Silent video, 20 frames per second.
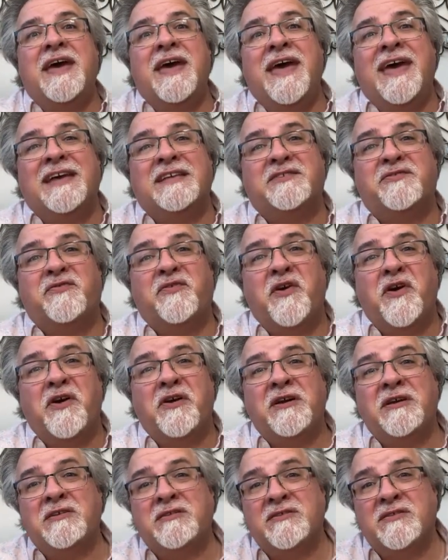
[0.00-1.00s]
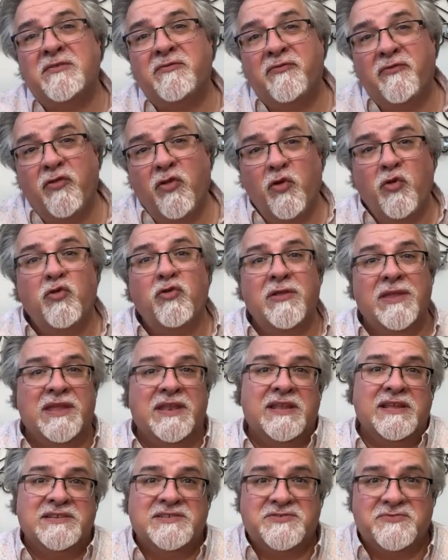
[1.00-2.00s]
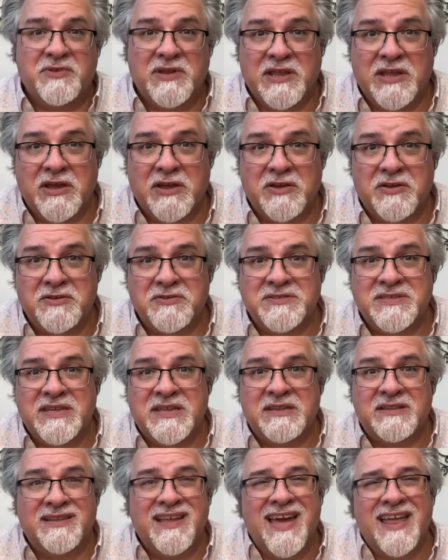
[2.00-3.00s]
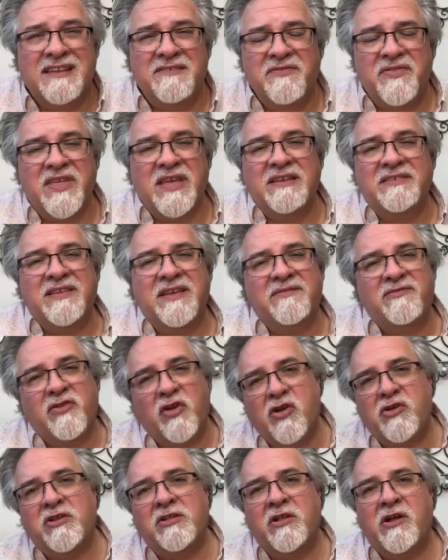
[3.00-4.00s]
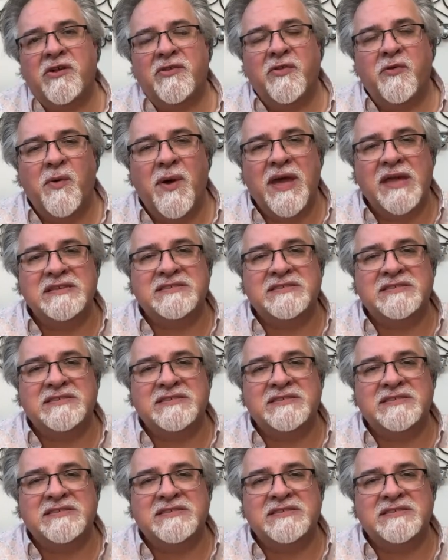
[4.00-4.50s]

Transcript: as far as the floral industry goes and kind of things they've learned along the way.